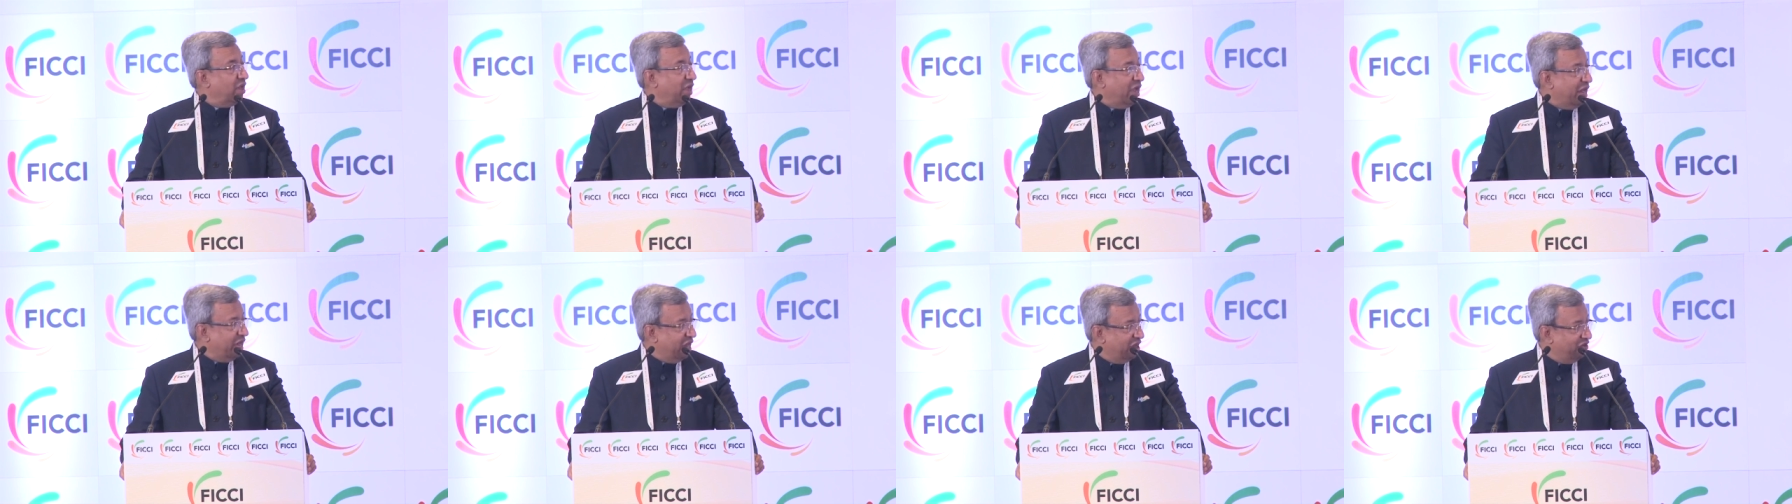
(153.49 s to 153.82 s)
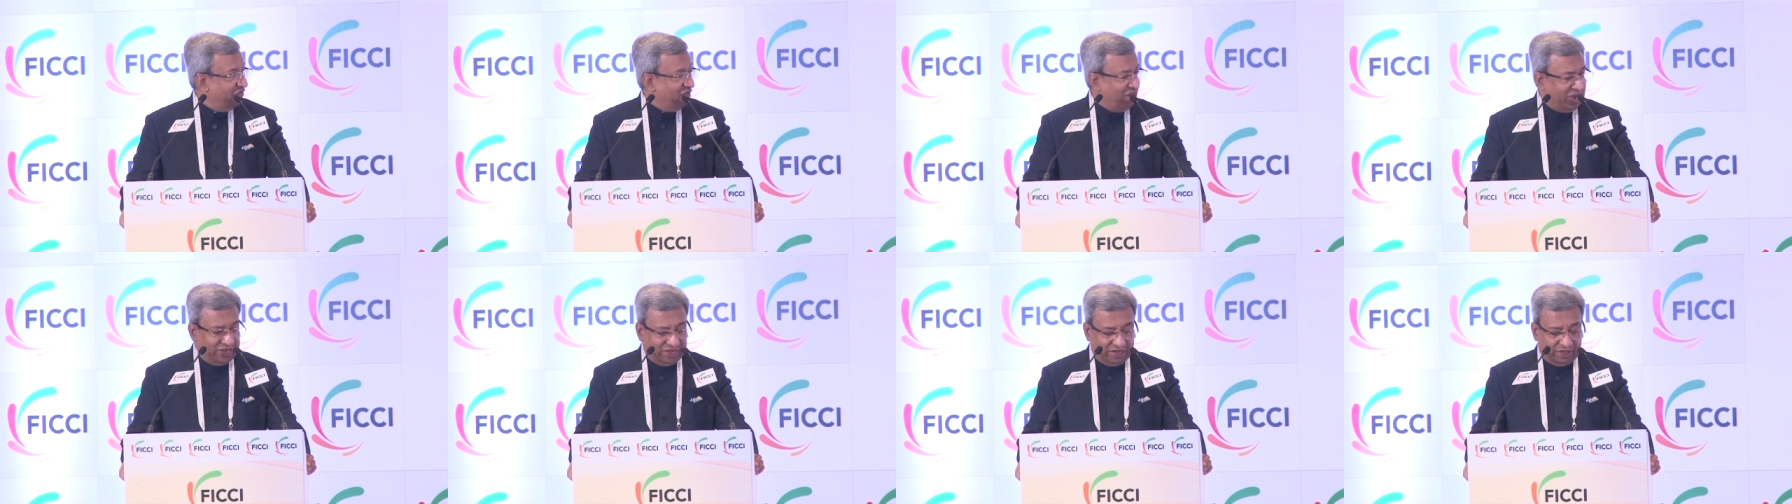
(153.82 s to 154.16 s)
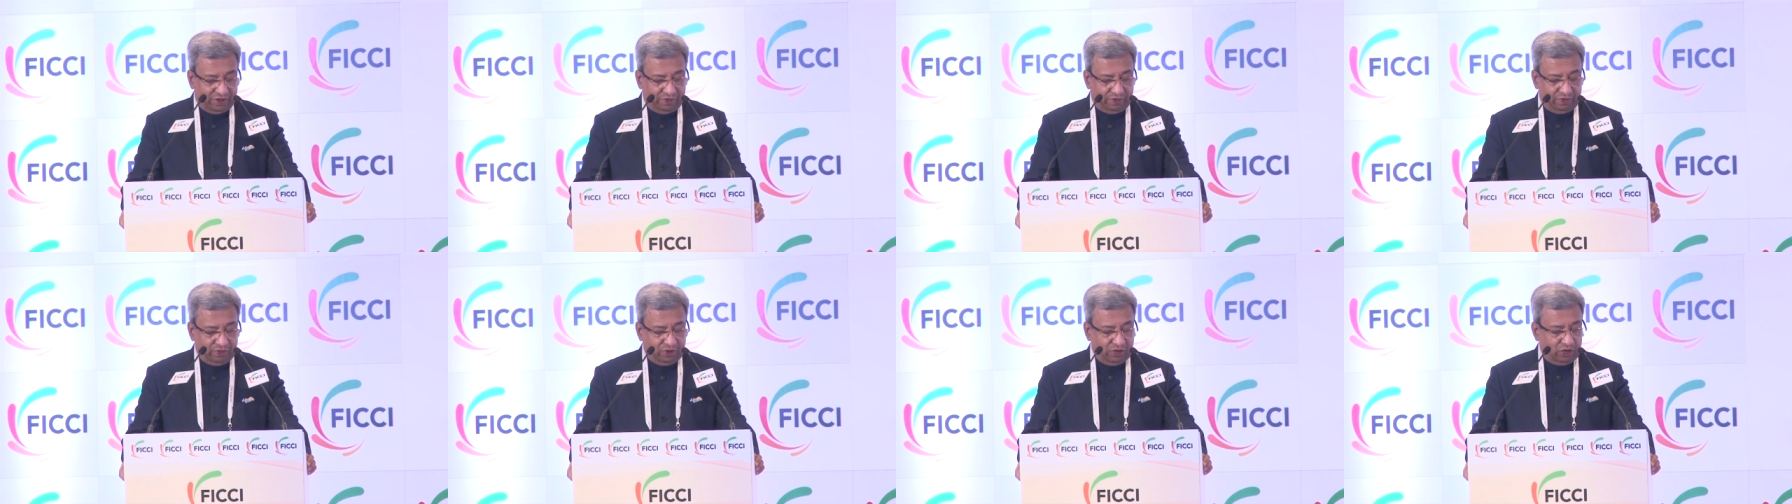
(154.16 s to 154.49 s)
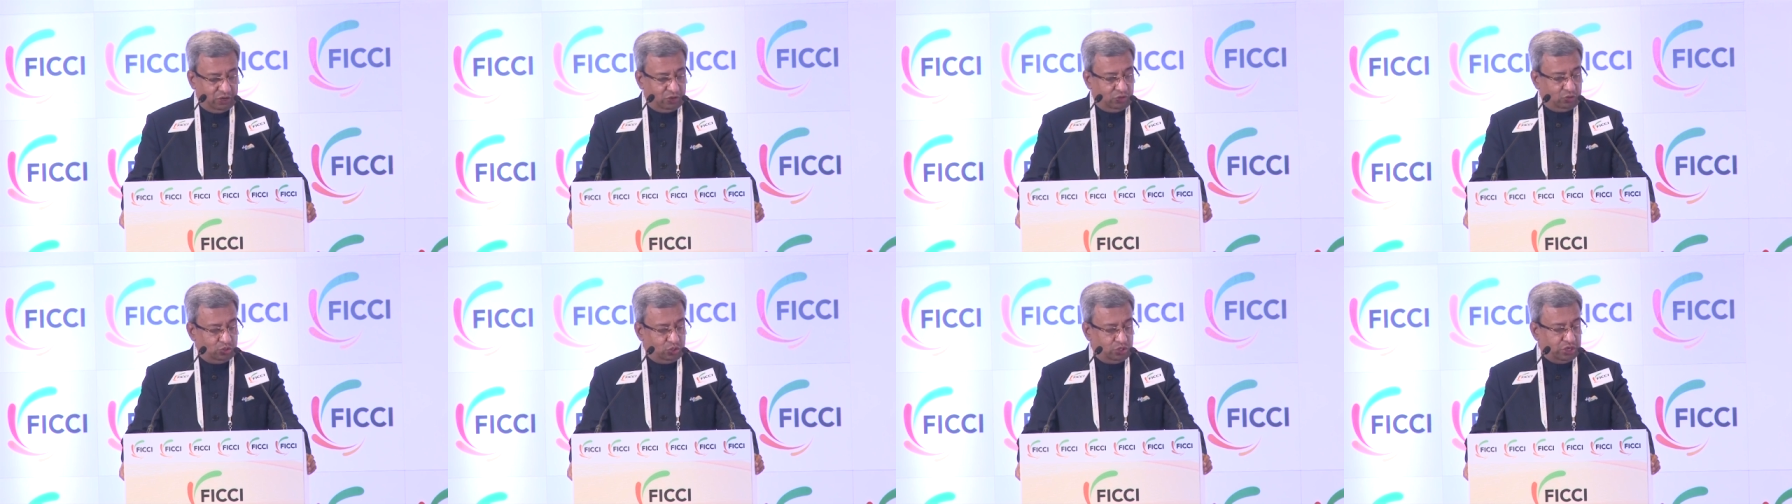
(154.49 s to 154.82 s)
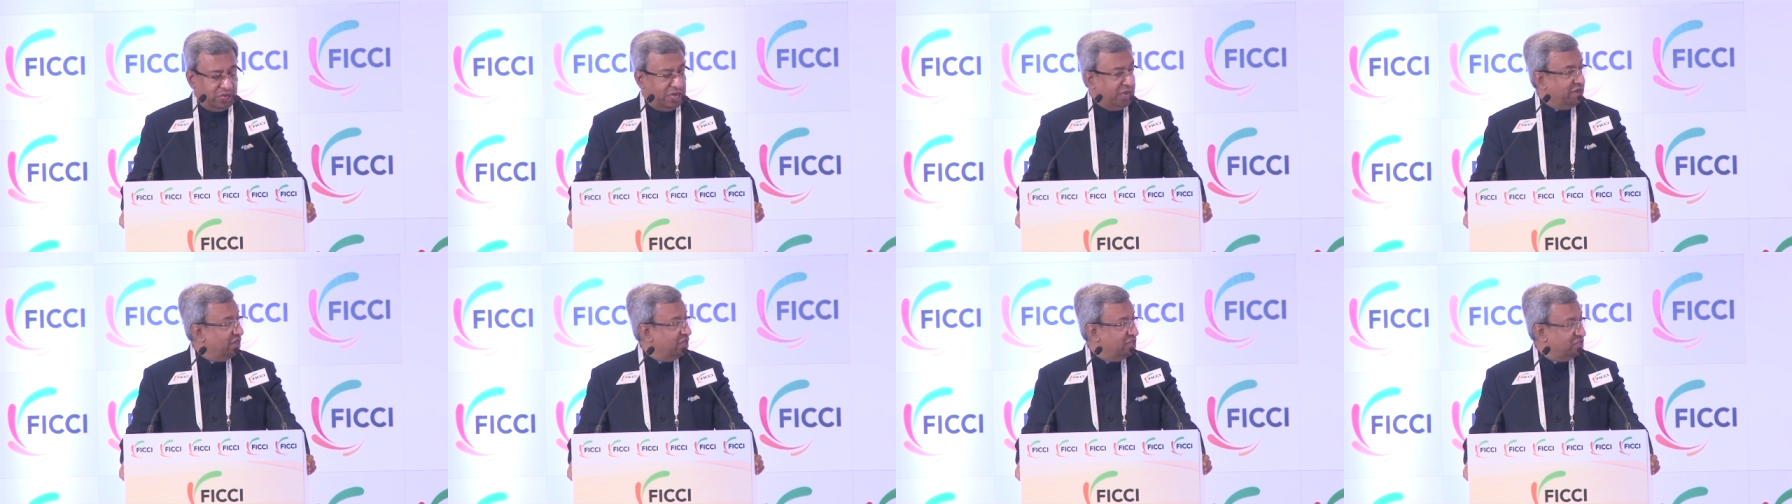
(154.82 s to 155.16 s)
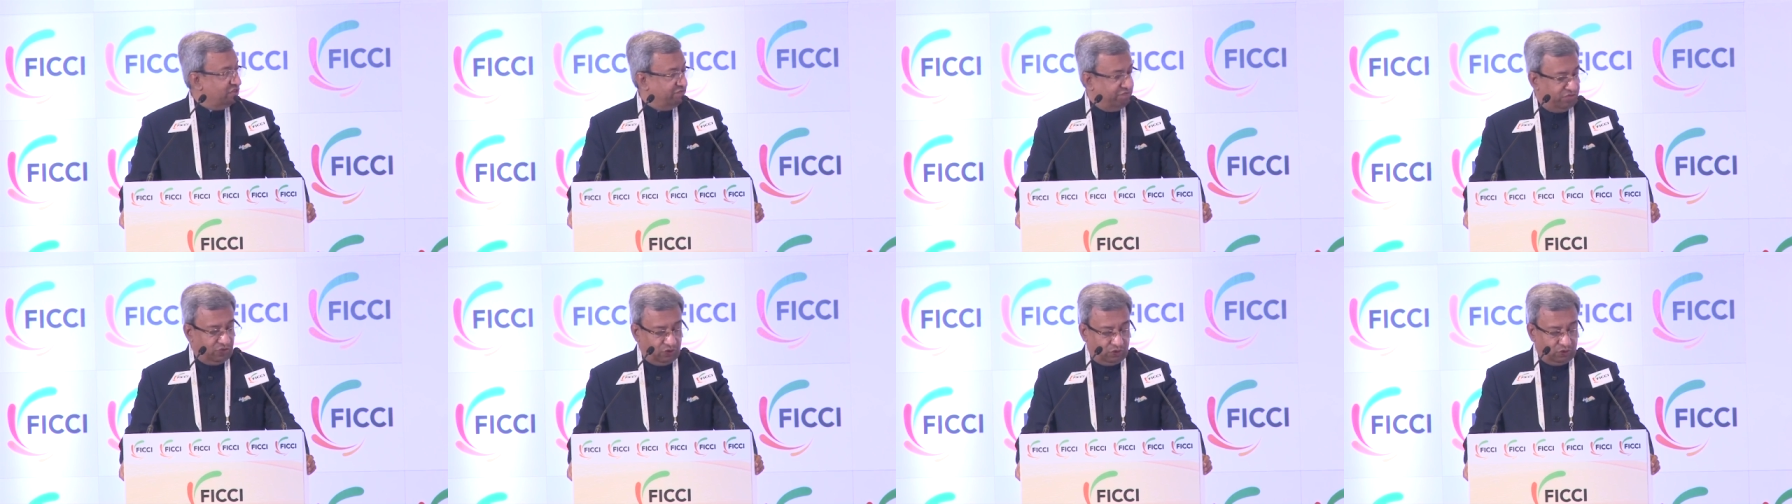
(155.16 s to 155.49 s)
and invite him to share
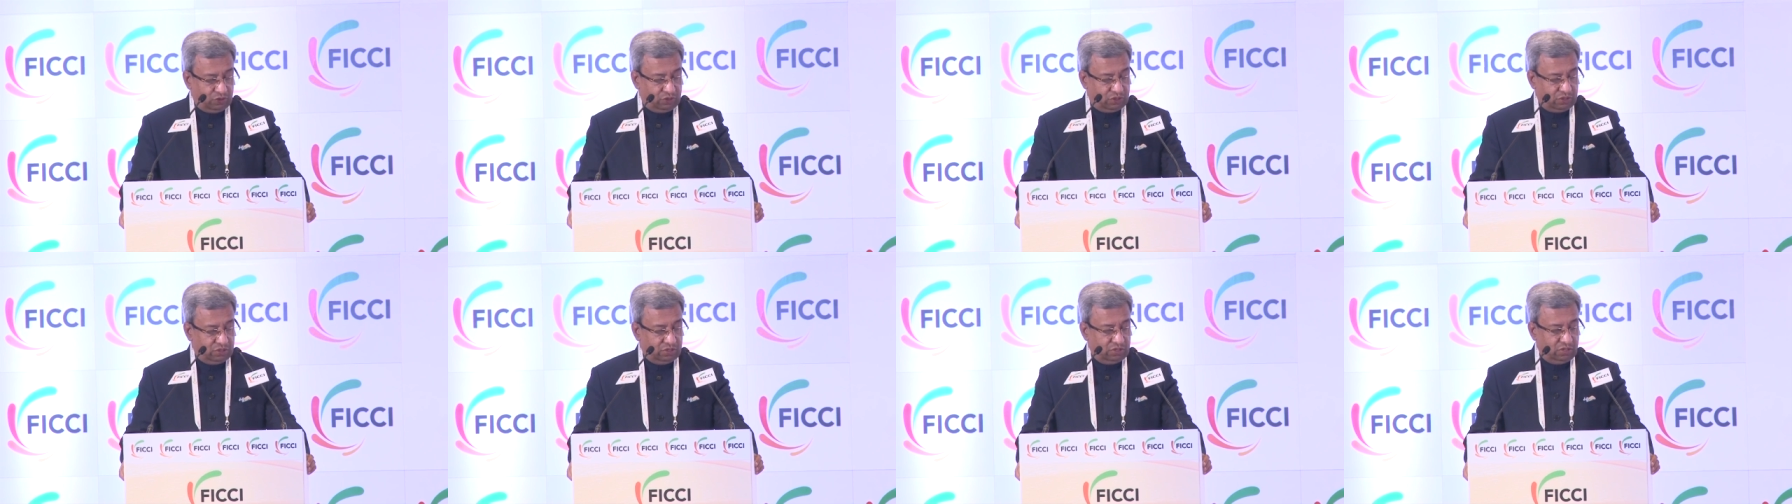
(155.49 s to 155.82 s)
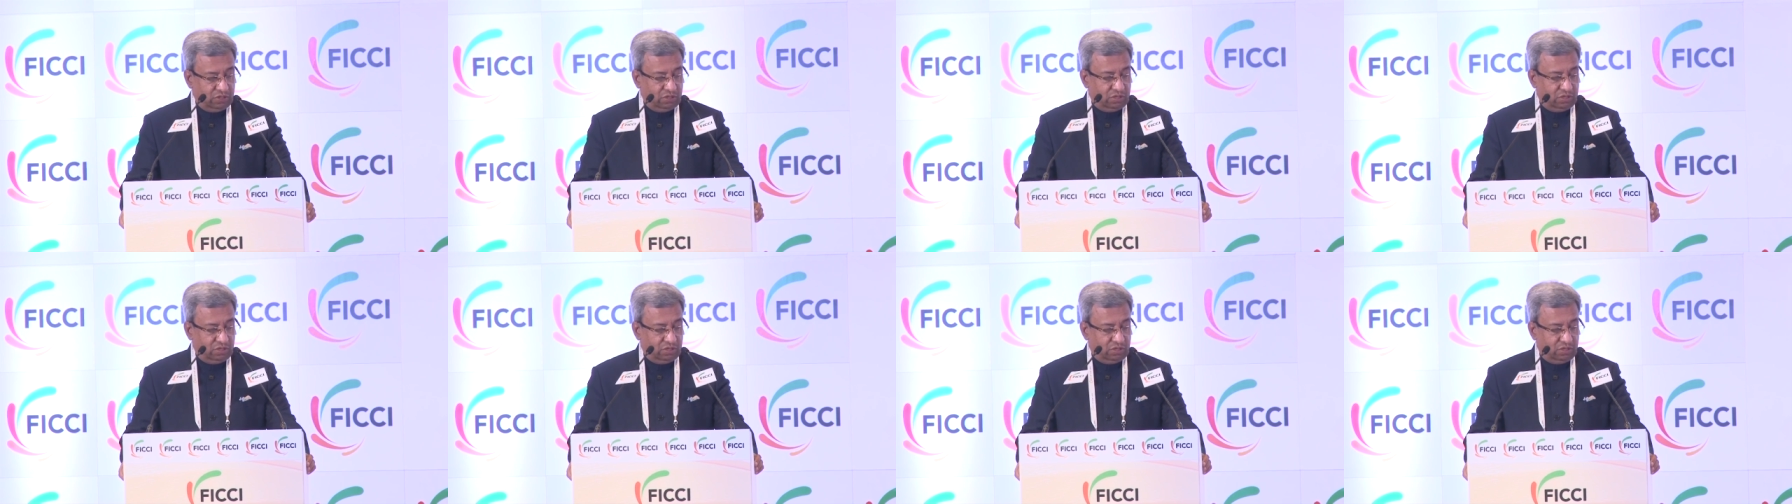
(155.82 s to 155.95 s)
his views